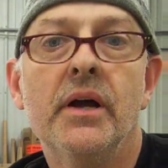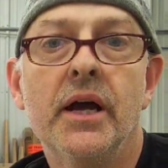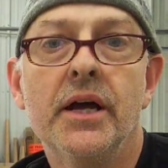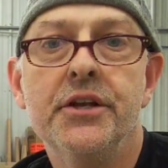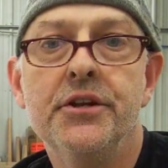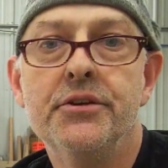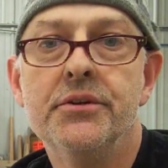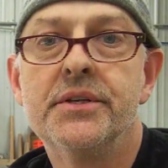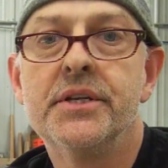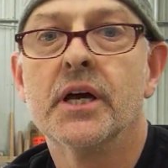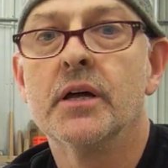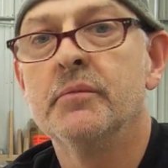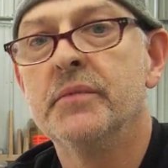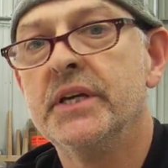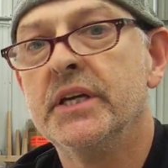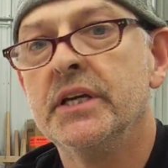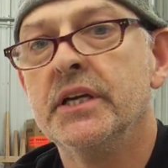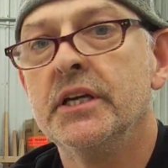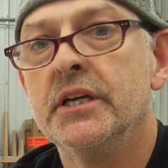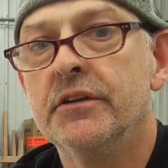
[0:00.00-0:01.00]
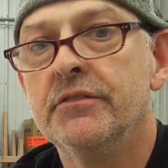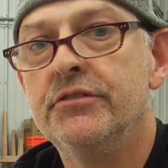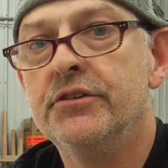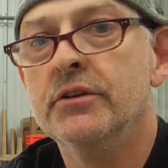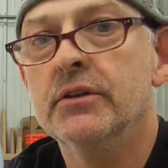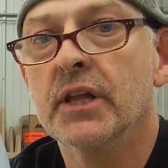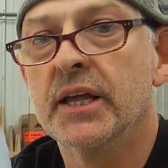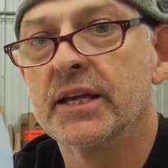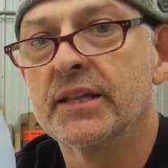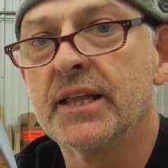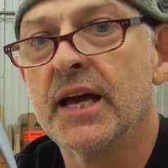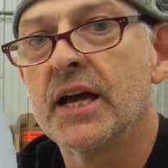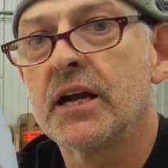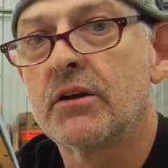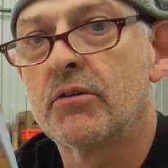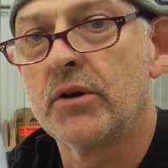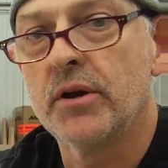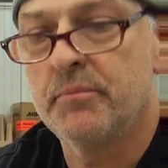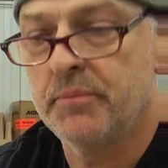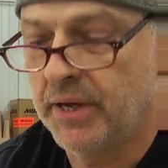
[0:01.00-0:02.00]
And you tell me if you like
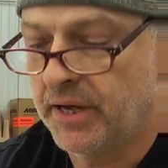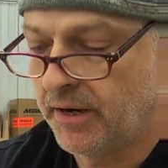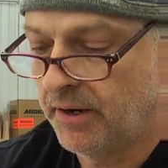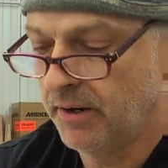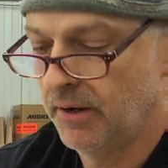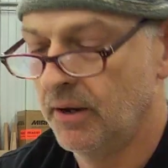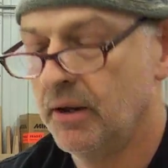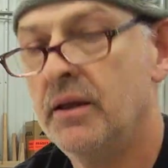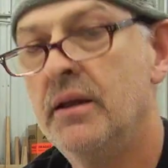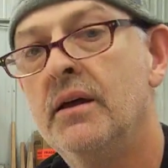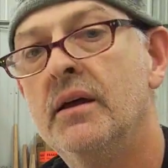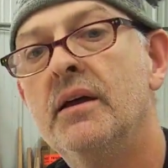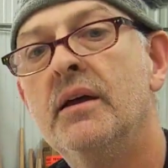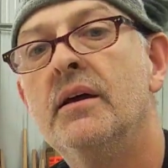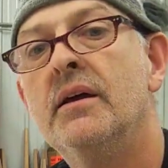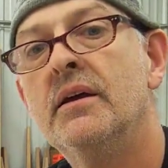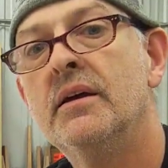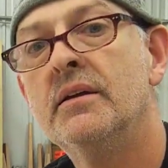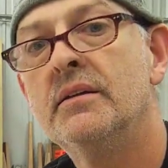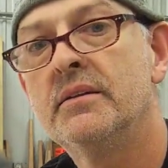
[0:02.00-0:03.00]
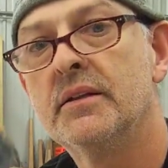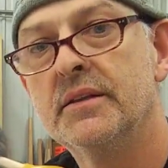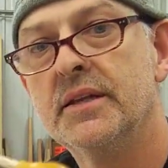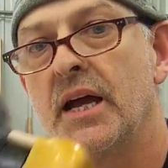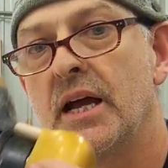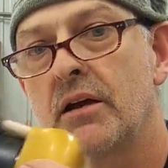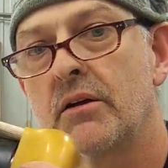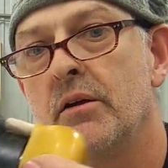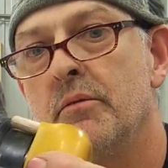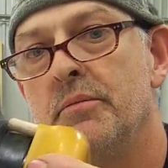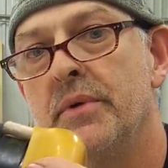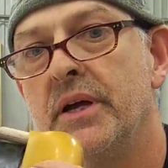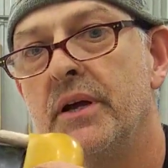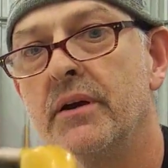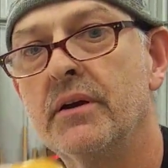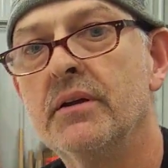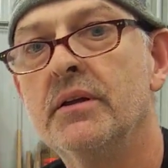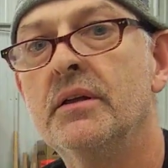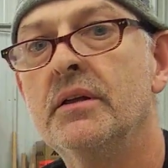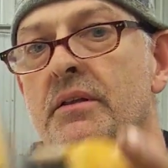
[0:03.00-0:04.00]
that grip better than that grip
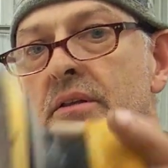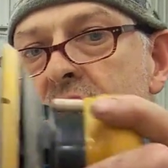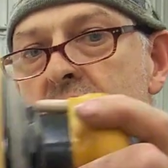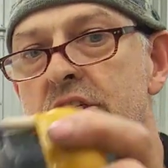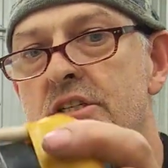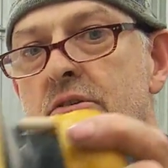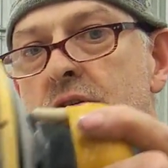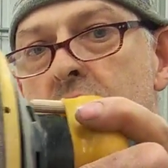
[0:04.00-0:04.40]
better. This